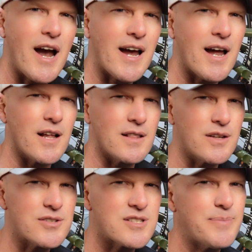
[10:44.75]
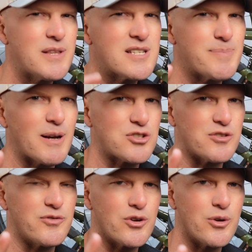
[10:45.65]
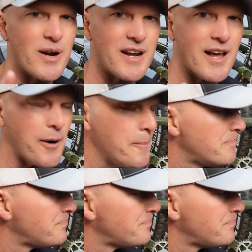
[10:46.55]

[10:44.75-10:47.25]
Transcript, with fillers: I got a little something special for you right now.